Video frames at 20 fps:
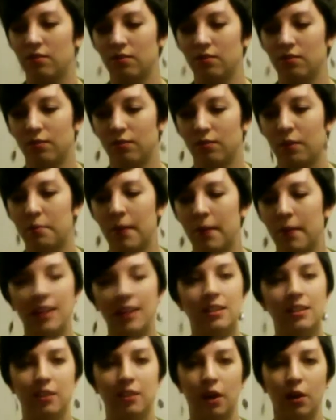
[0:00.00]
from
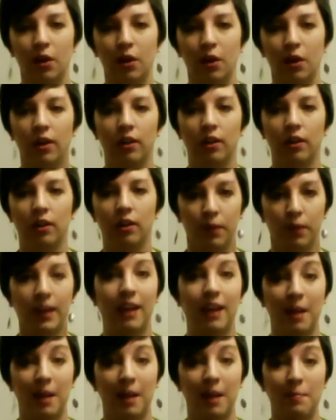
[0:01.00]
head to toe, a
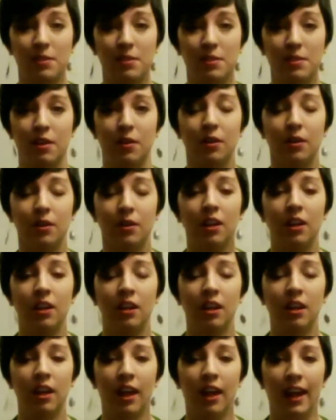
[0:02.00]
great episode.
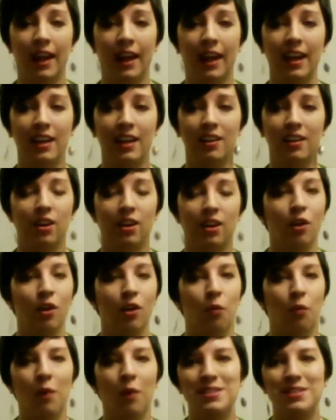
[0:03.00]
And
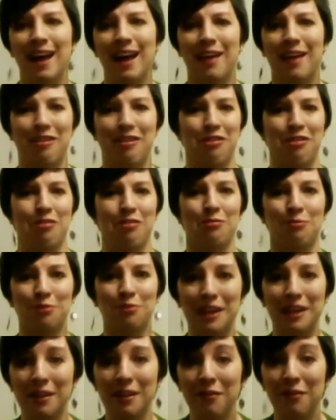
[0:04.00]
what was that?
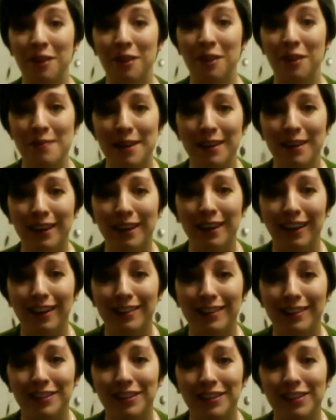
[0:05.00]
3 female
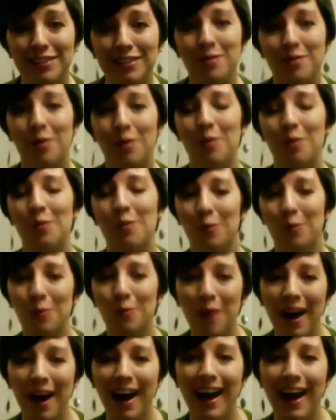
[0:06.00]
characters?
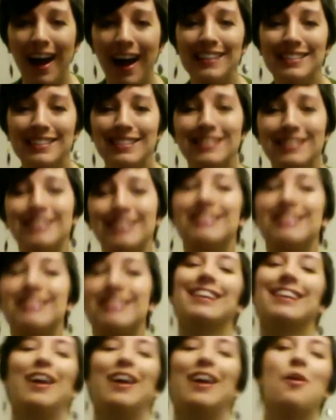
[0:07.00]
What?
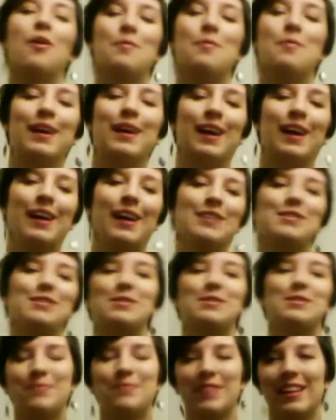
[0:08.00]
Oh my
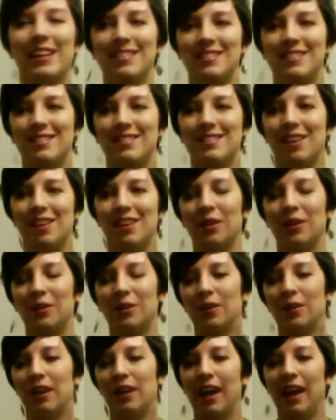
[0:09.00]
gosh.
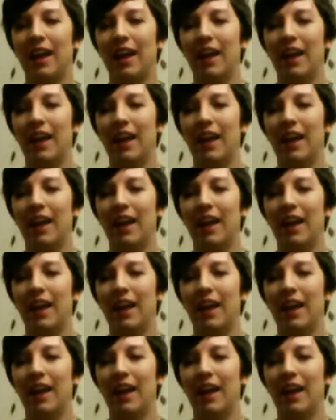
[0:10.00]
So,